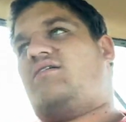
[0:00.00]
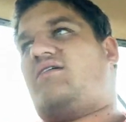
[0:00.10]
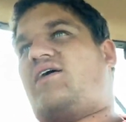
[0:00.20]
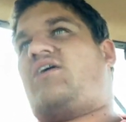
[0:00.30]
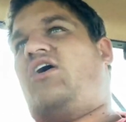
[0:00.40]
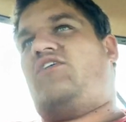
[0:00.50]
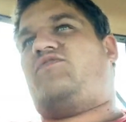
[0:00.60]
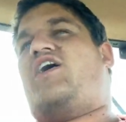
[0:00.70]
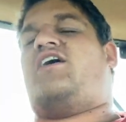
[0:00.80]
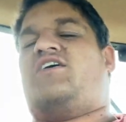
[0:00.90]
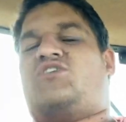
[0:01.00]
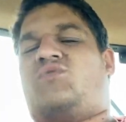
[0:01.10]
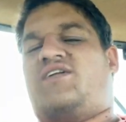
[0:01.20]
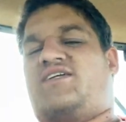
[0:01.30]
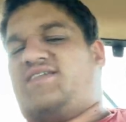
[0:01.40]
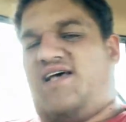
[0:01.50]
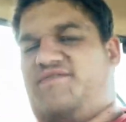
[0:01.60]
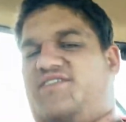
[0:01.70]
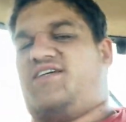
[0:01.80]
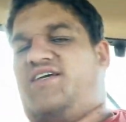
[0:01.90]
it caught fire in
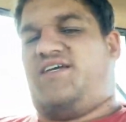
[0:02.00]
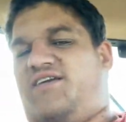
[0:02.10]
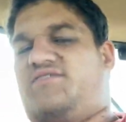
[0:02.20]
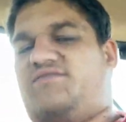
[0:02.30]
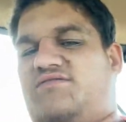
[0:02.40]
2017,